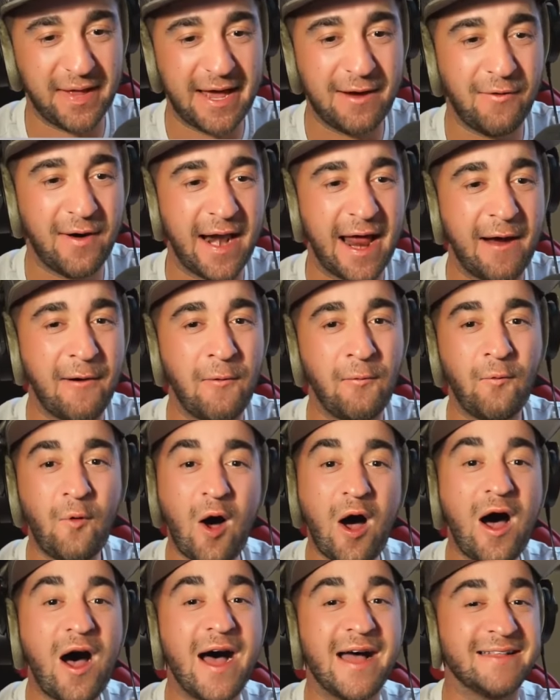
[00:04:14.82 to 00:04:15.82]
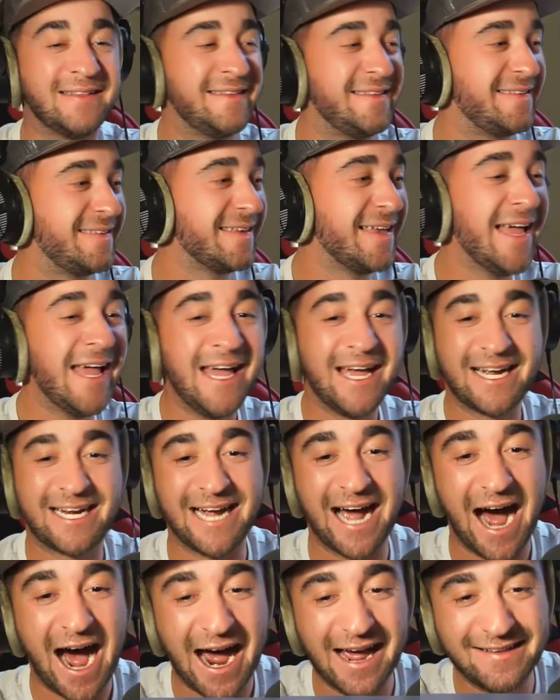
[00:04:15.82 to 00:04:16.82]
what I want.
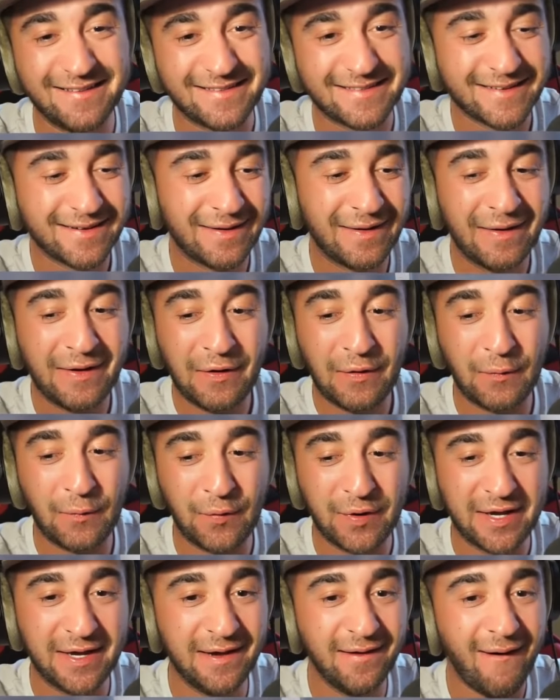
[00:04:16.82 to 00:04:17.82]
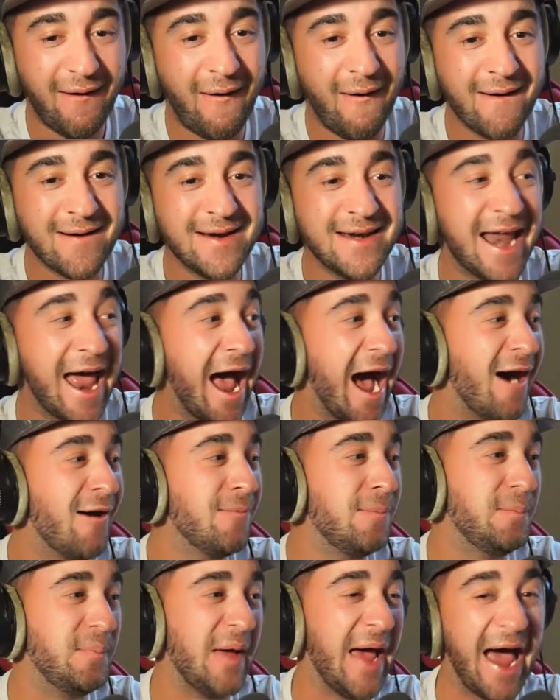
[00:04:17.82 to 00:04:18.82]
Guys, we are now
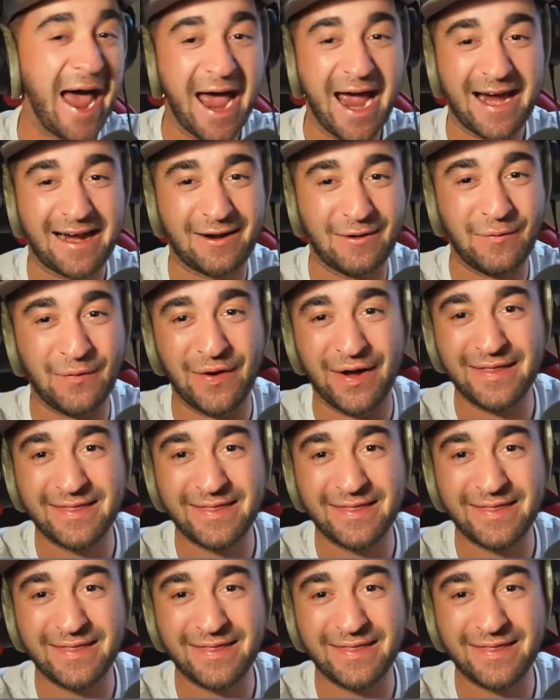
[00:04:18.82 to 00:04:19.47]
back with